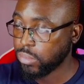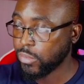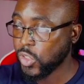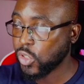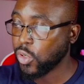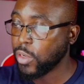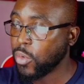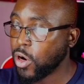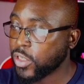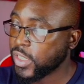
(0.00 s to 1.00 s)
So the
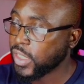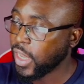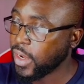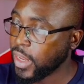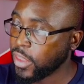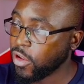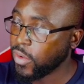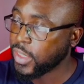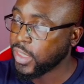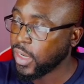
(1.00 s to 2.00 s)
more sin that there
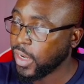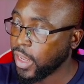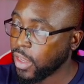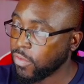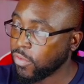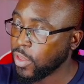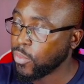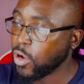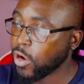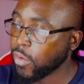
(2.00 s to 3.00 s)
is in a life, the
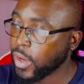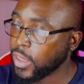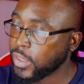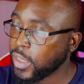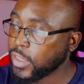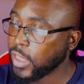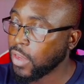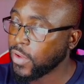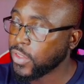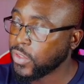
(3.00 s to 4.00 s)
more grace is
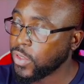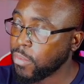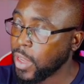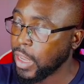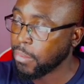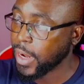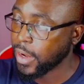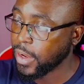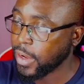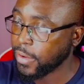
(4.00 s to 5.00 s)
given to the man by
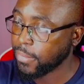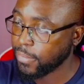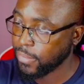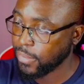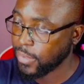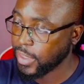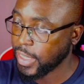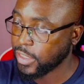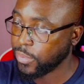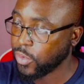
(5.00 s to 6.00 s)
God. That's
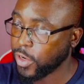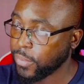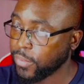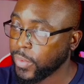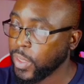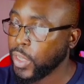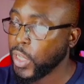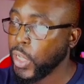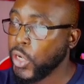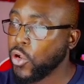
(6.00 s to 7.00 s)
the point.
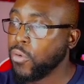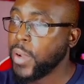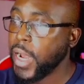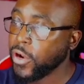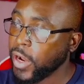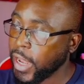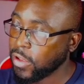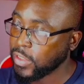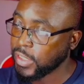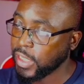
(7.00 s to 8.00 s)
No matter how
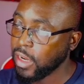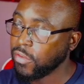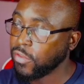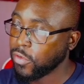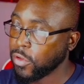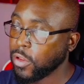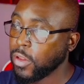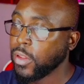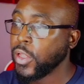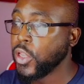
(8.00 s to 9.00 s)
sinful
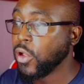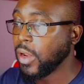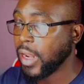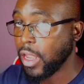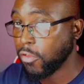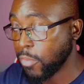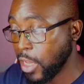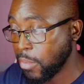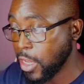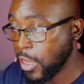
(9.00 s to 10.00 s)
your life may
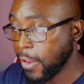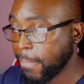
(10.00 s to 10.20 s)
be,